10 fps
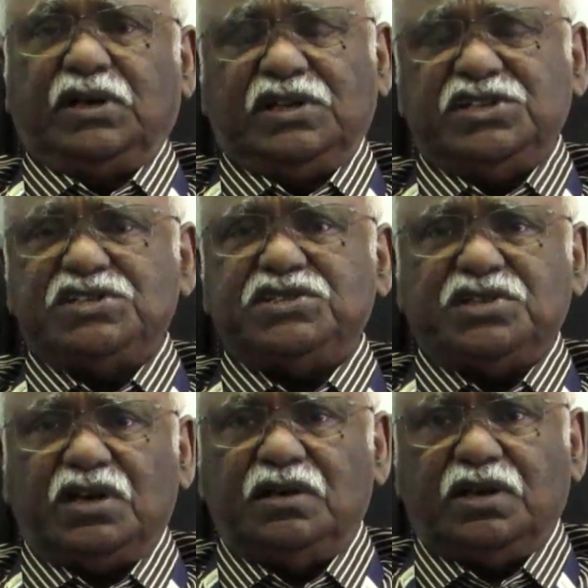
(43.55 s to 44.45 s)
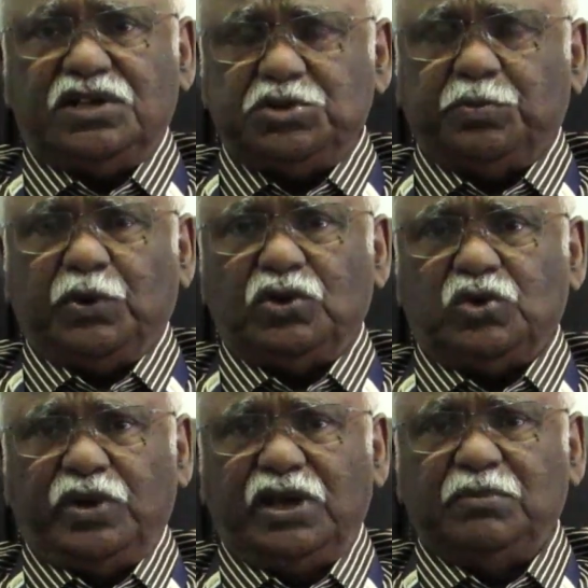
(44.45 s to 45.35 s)
touch
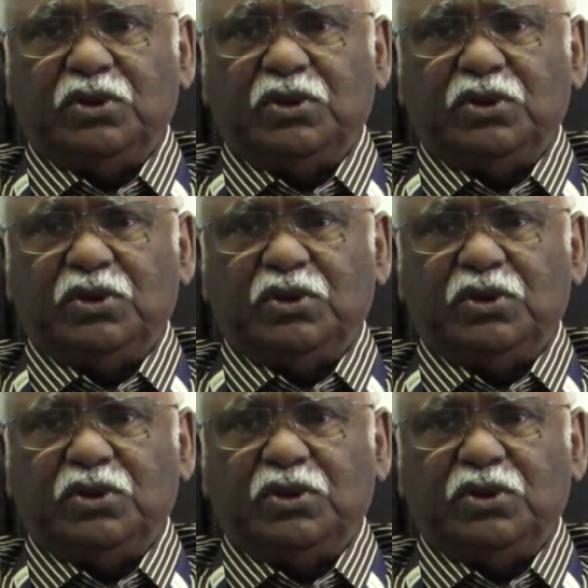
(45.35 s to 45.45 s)
upon today,